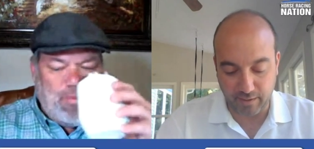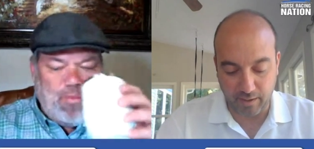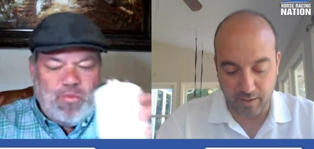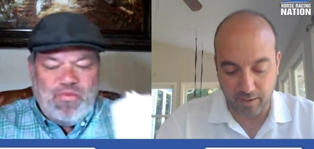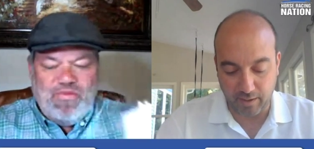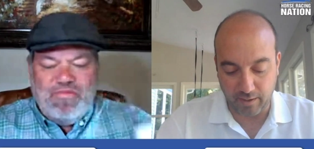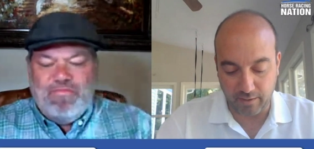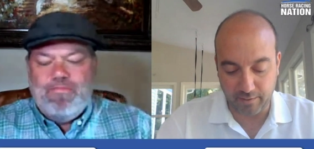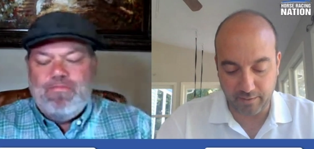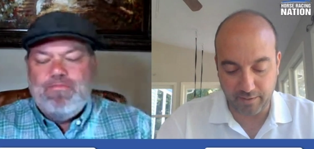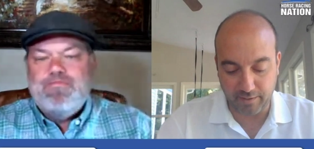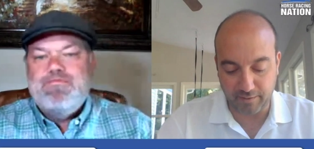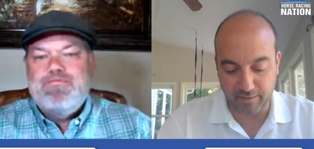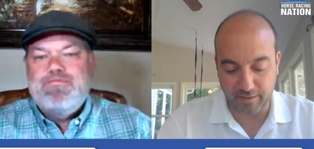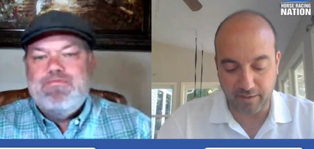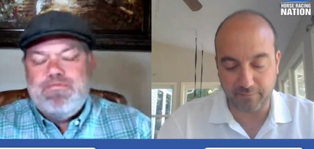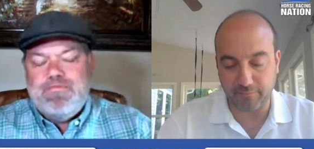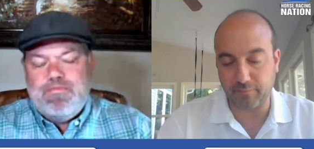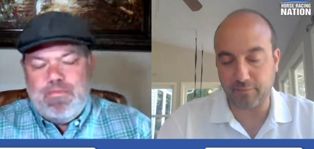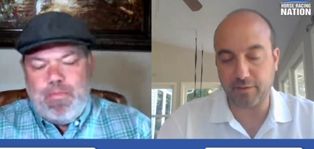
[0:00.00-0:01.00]
Speaker 1: Uh, he
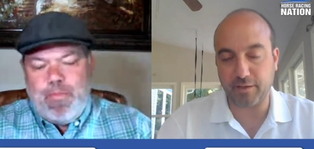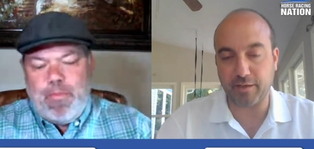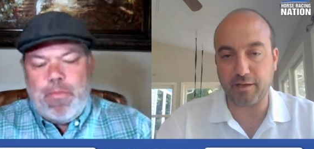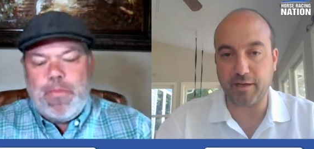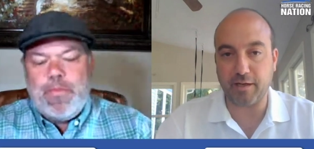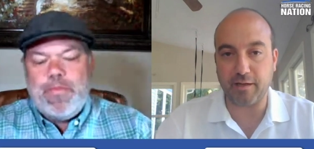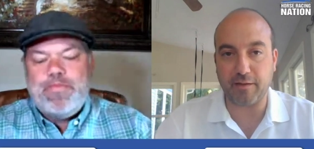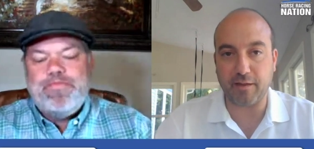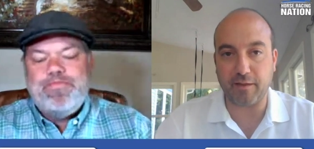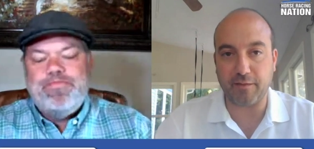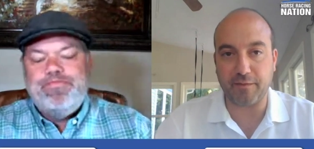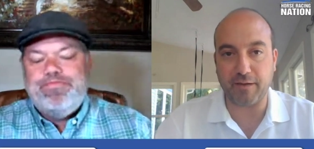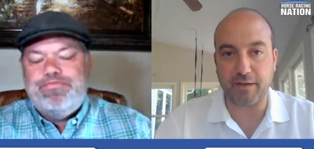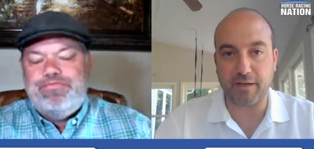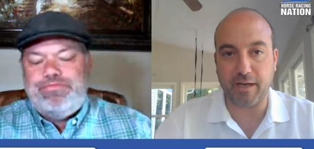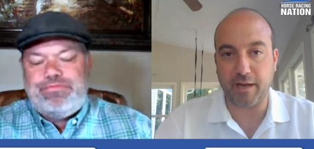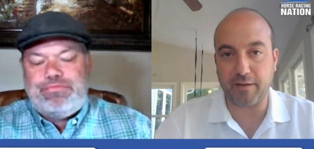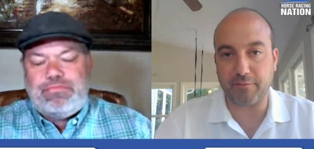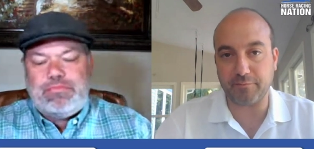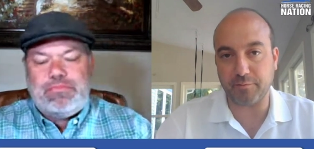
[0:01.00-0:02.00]
definitely, I,
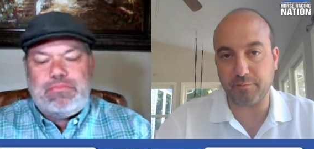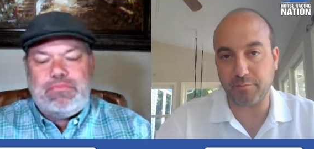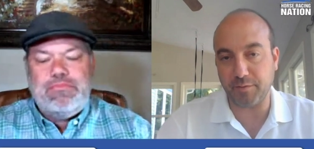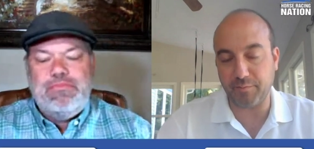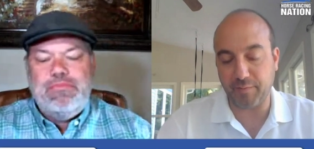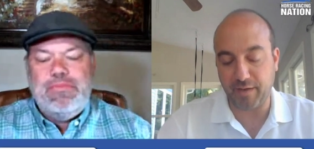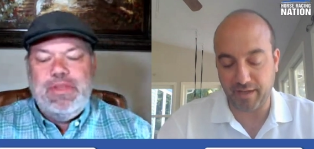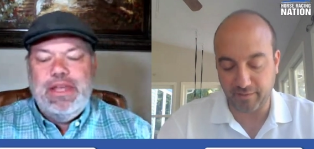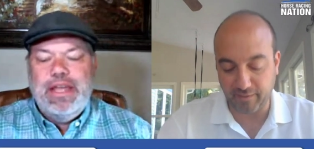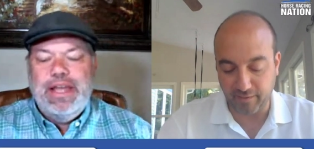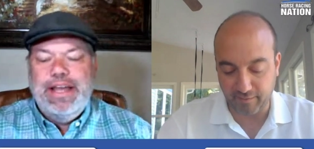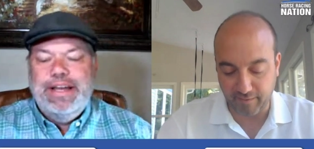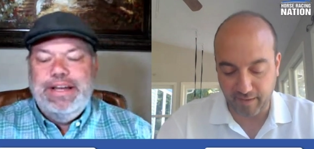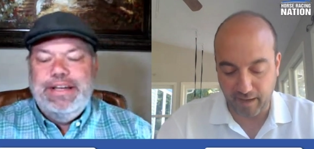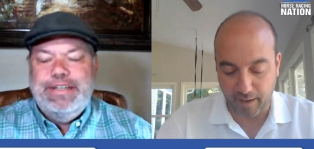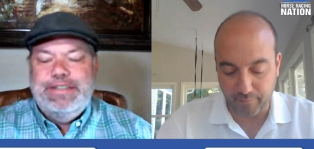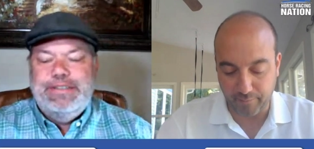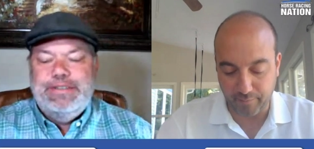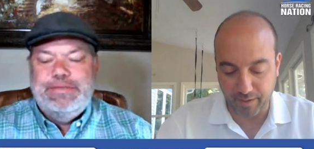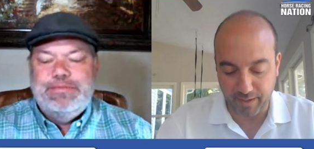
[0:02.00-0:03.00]
think, have to be made the
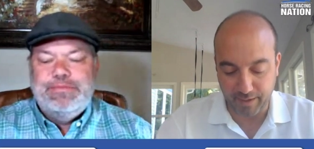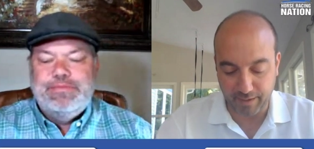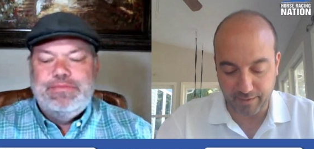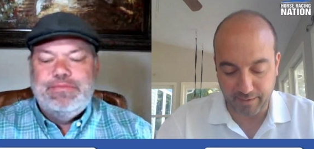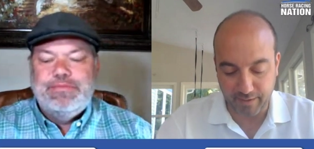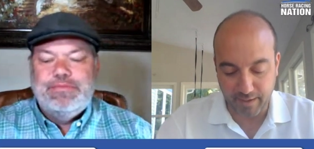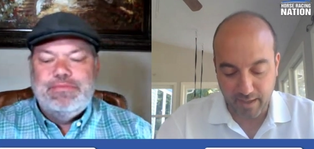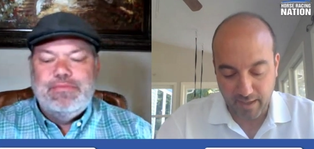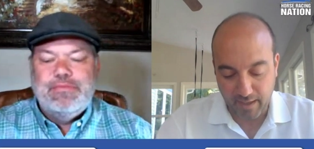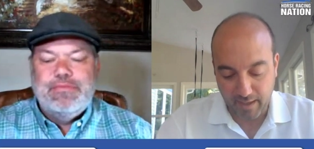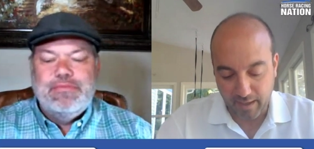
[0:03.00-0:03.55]
top pick.